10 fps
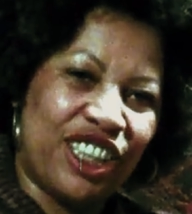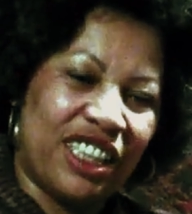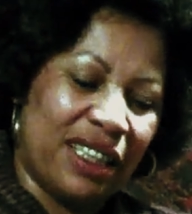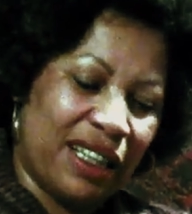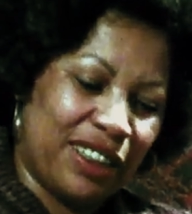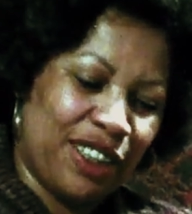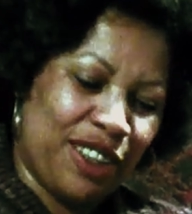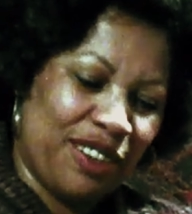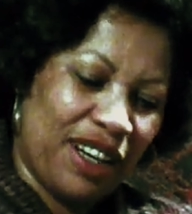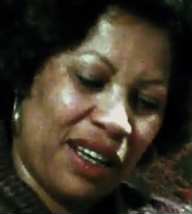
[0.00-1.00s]
she did not
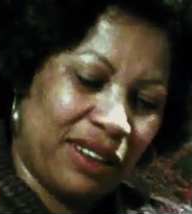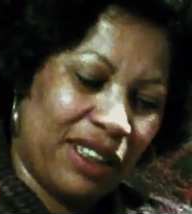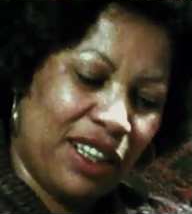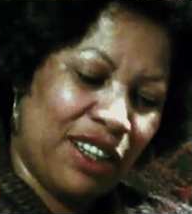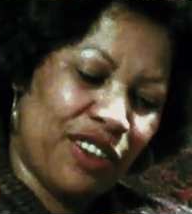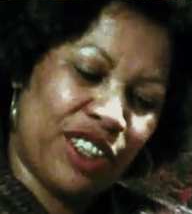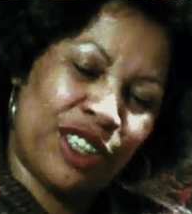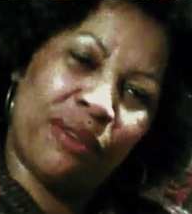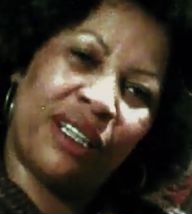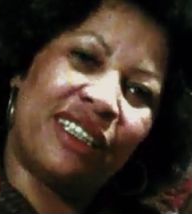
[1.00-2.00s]
turn around, for
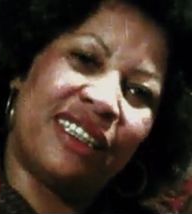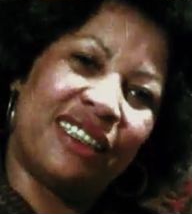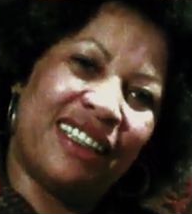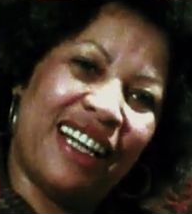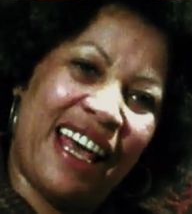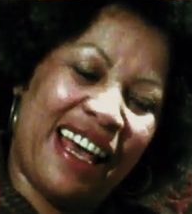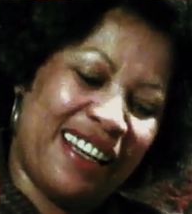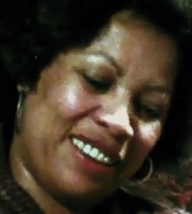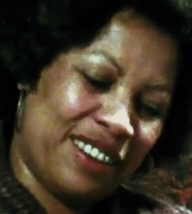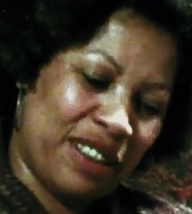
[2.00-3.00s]
she wanted it to
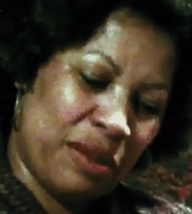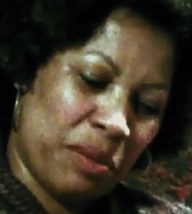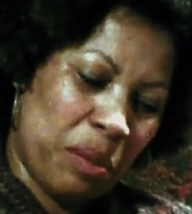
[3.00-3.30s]
last.